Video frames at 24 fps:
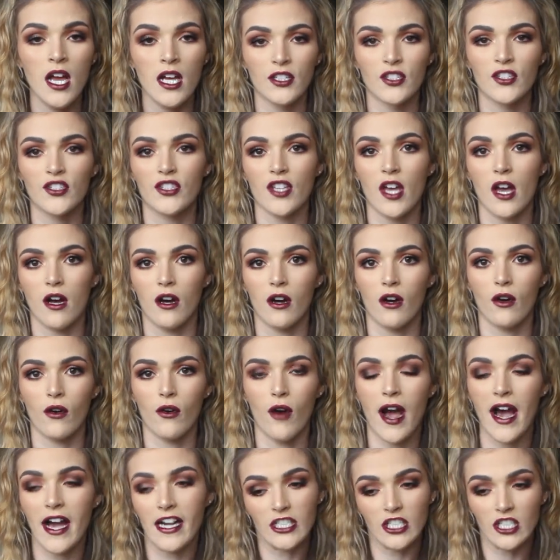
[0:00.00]
so
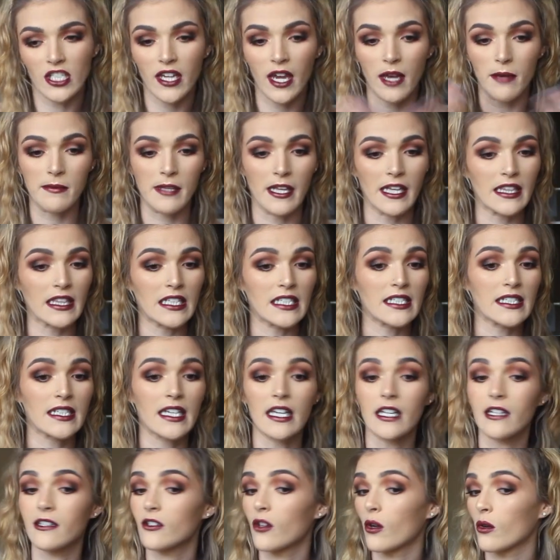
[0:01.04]
I just kept like the
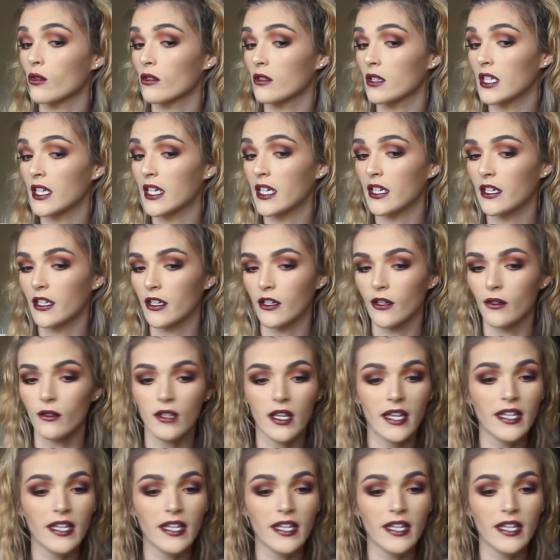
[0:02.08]
skin totally, you know,